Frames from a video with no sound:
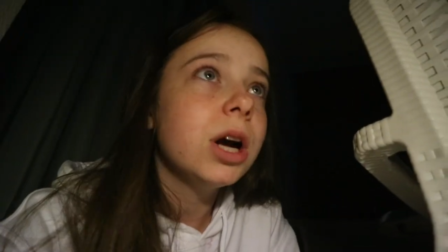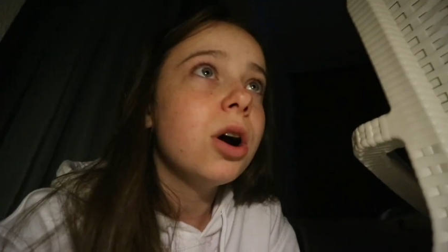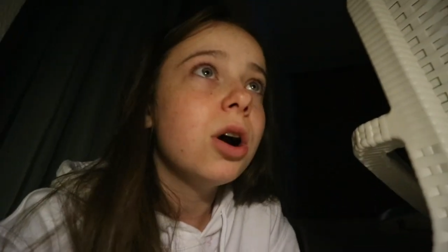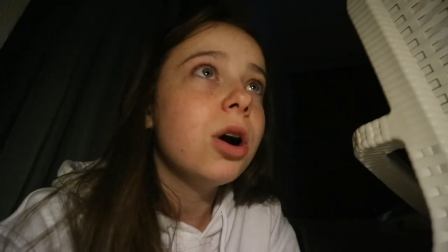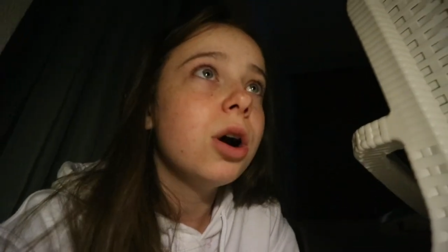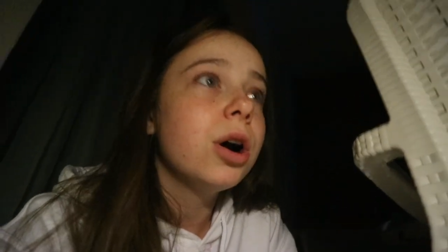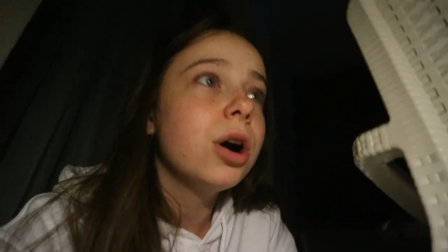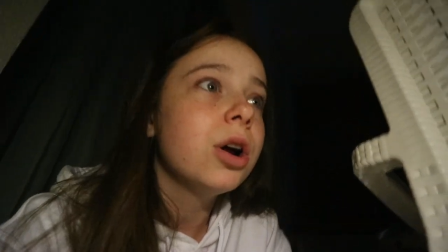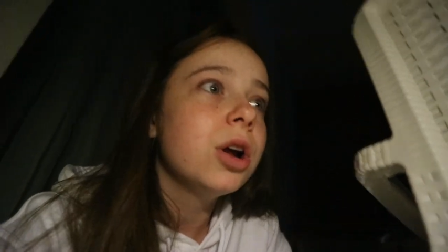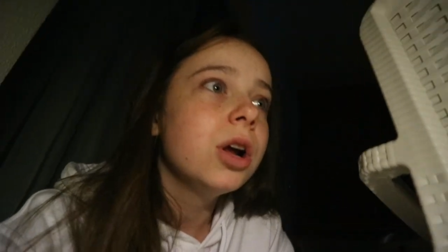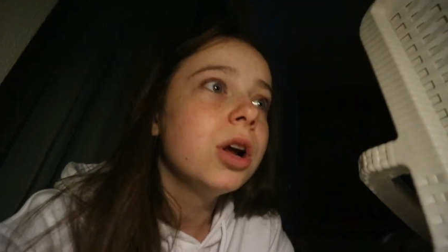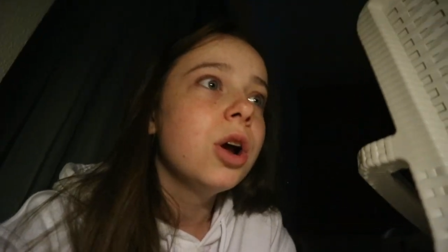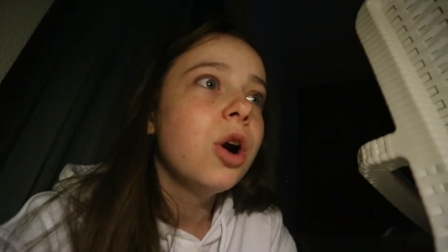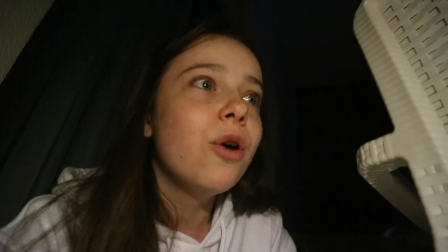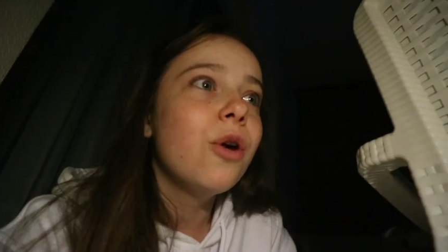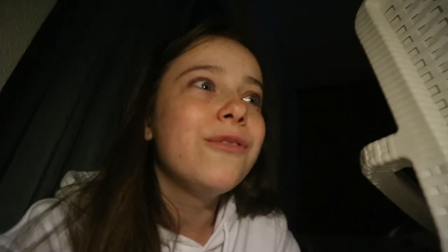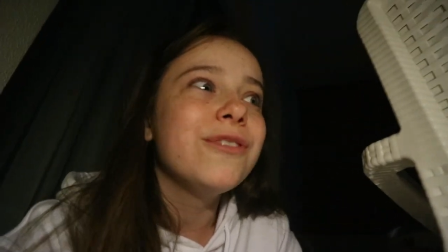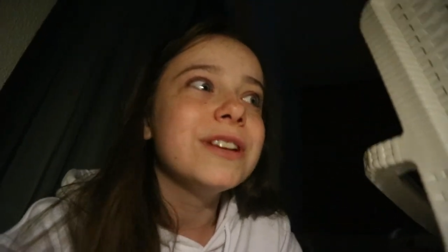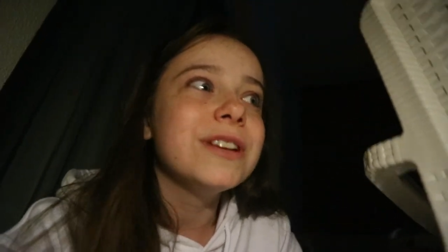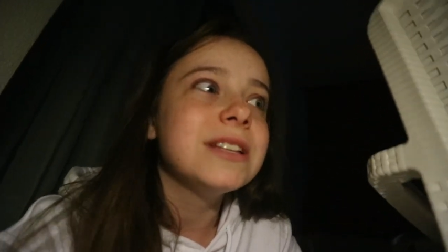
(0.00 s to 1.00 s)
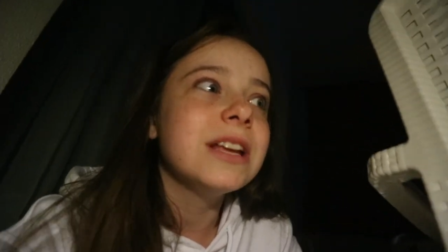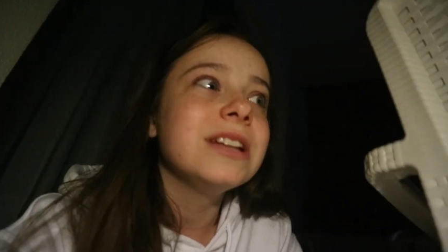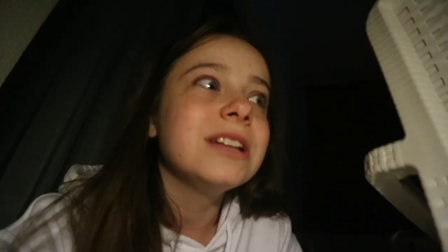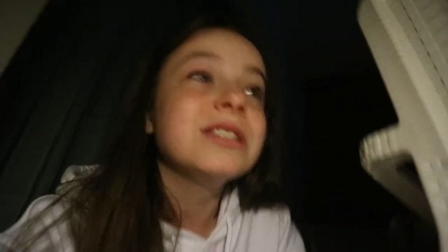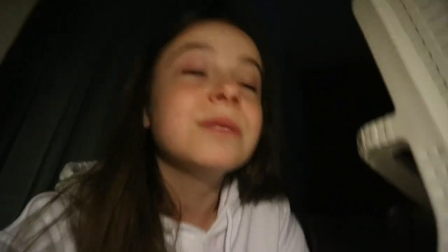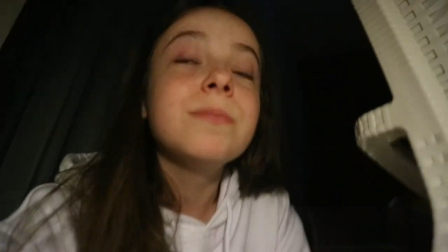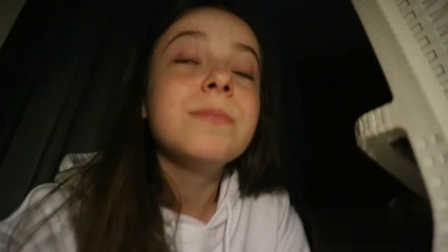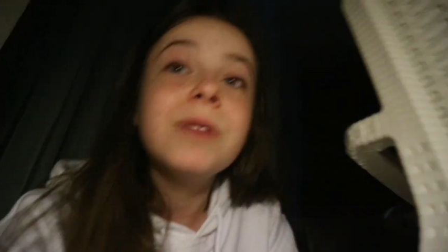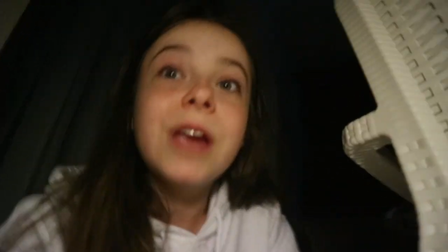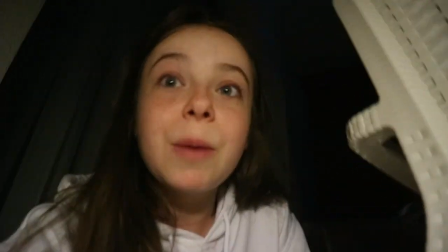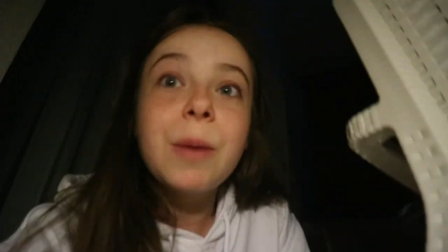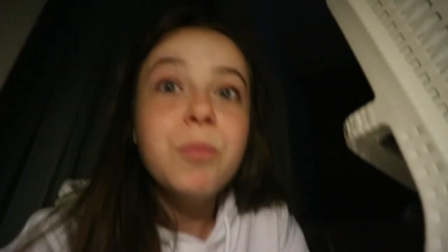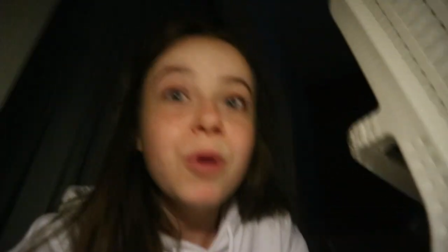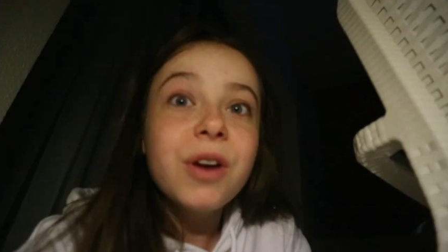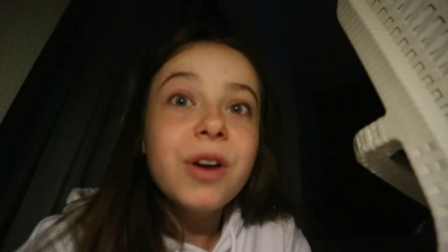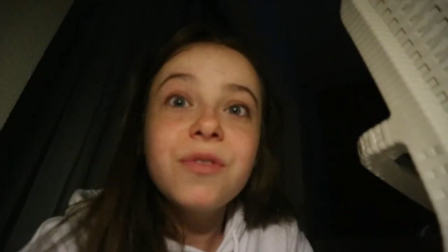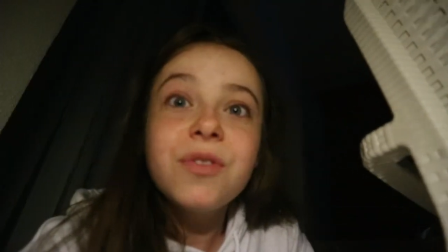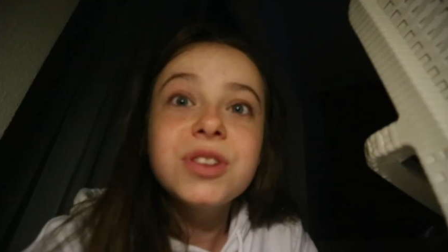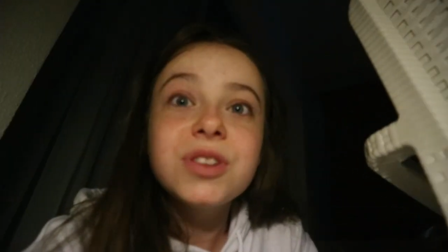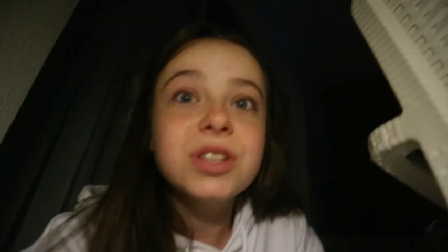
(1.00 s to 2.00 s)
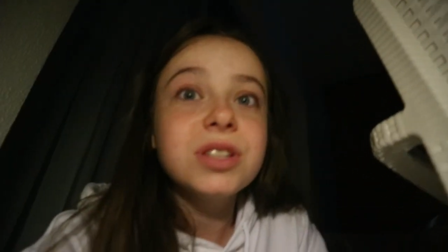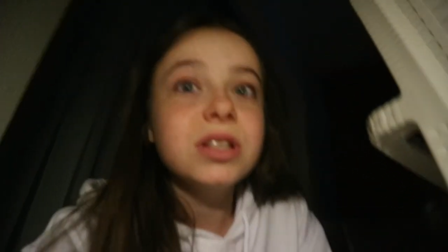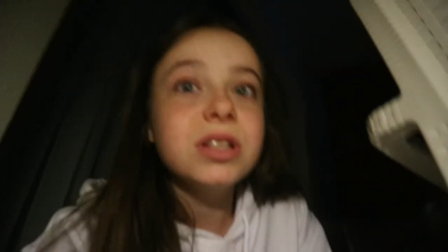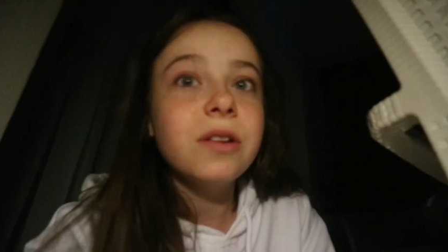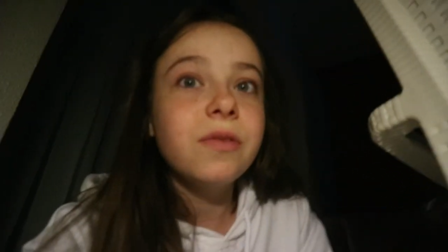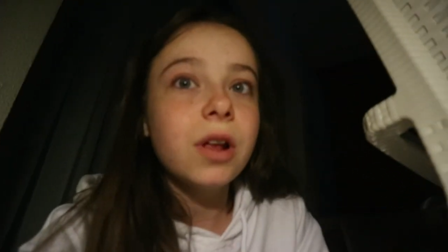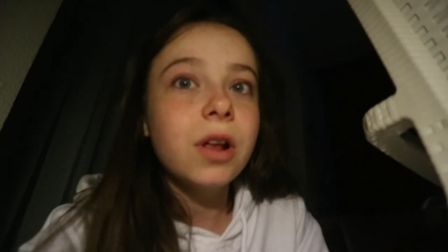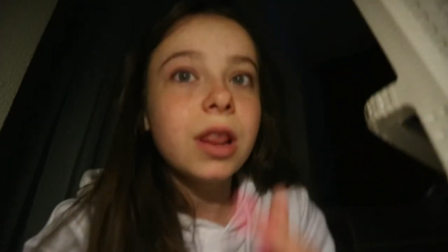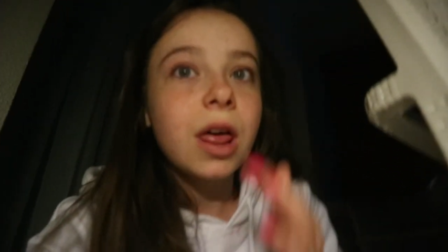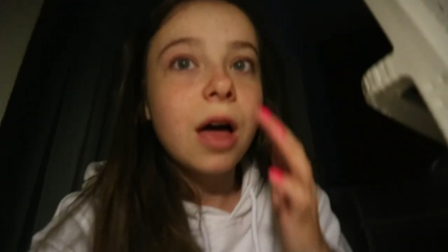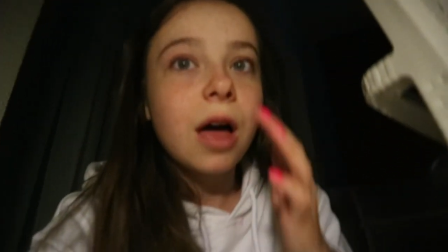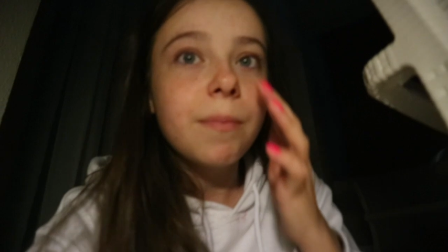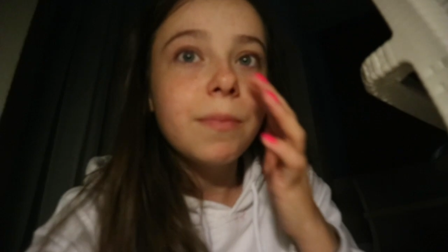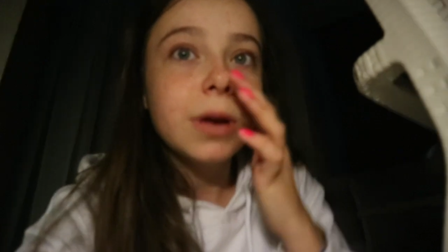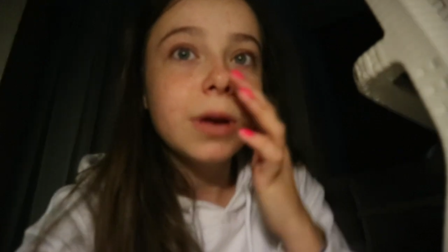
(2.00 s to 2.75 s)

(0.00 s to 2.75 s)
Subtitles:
obviously, to get breakfast and stuff like that.